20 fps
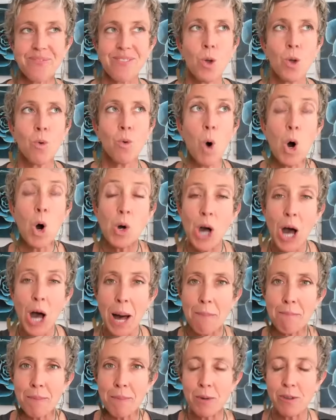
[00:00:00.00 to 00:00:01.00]
Woke
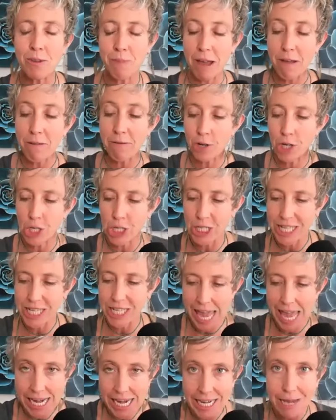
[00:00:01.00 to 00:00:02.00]
up. It was my first
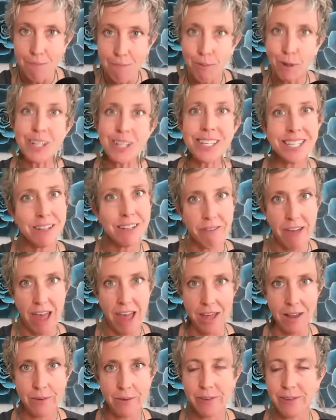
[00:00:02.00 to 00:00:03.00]
80-person
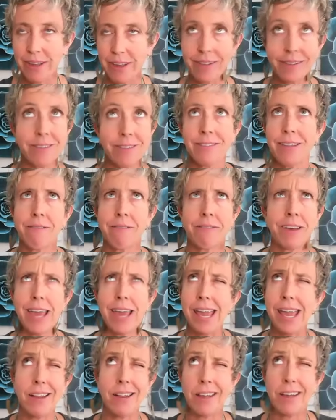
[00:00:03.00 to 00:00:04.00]
event. It was like 7,
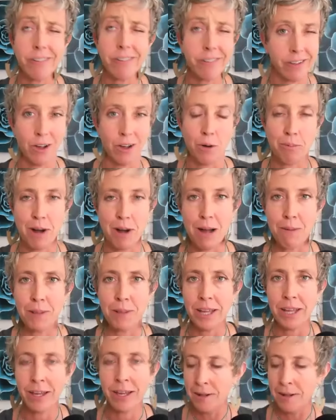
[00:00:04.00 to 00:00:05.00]
8 years ago,
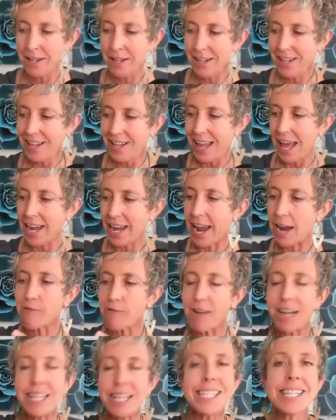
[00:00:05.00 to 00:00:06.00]
probably. And I
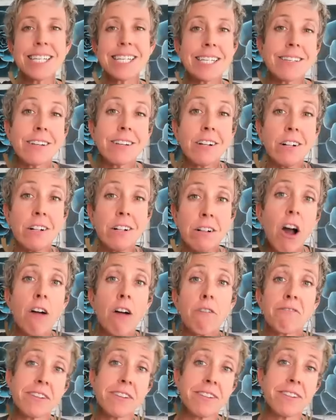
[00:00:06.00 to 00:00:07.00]
rented this little
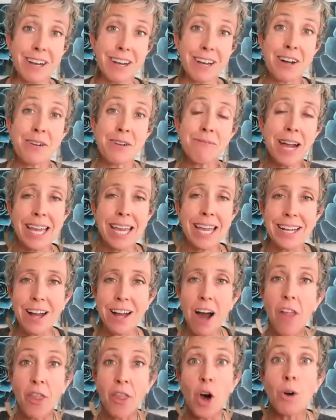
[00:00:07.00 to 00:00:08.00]
conference center right
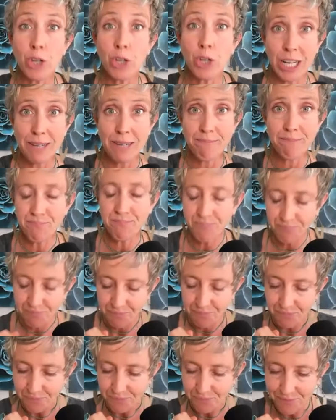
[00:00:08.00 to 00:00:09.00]
on the ocean.
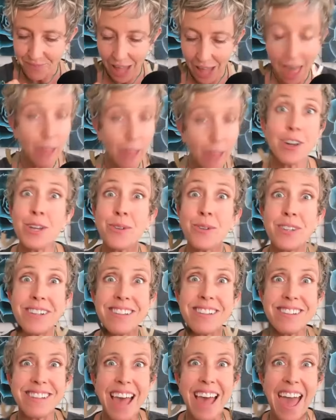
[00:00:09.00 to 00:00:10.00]
Heather Houston
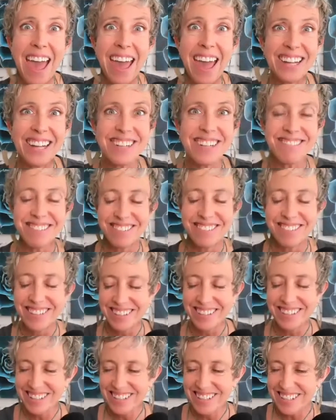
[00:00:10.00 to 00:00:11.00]
sang
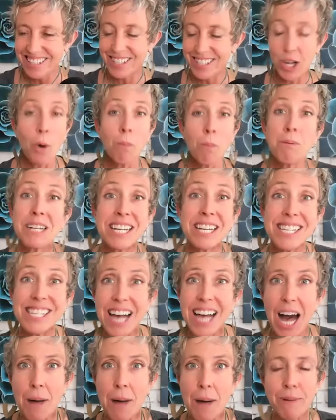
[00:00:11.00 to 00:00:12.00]
to open us
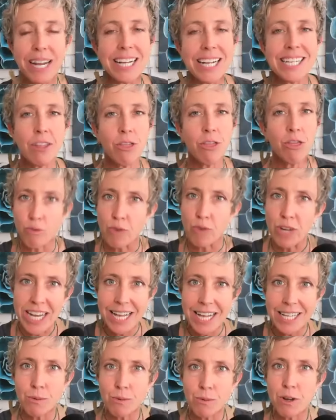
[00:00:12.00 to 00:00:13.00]
up, and I did 3
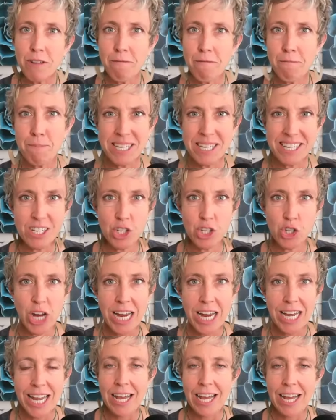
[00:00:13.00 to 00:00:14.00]
days worth of business
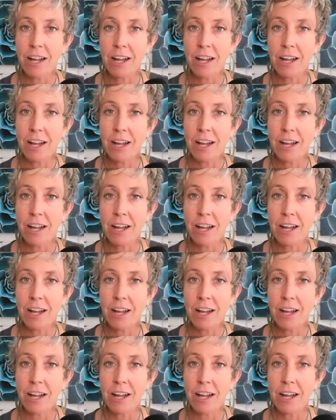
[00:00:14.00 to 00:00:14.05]
training.